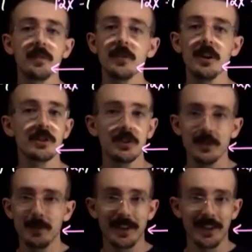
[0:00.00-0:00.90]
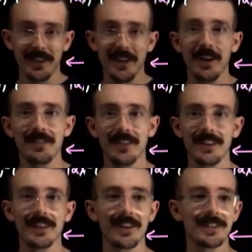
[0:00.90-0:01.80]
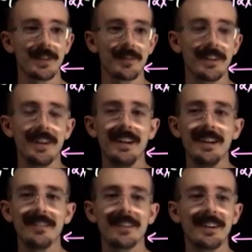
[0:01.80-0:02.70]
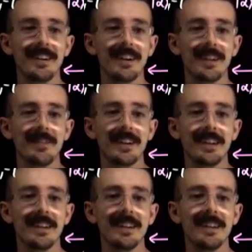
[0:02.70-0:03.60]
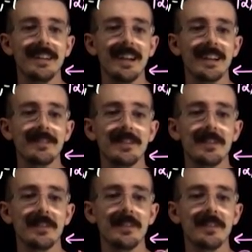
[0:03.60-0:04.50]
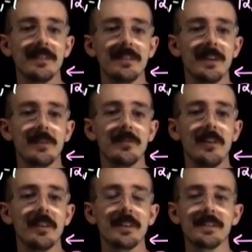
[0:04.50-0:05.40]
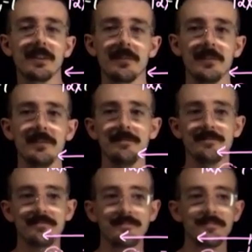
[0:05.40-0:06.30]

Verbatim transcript: If you're not sure, just pick a, a very large number. For here, I could pick negative 2. That would fall in this interval.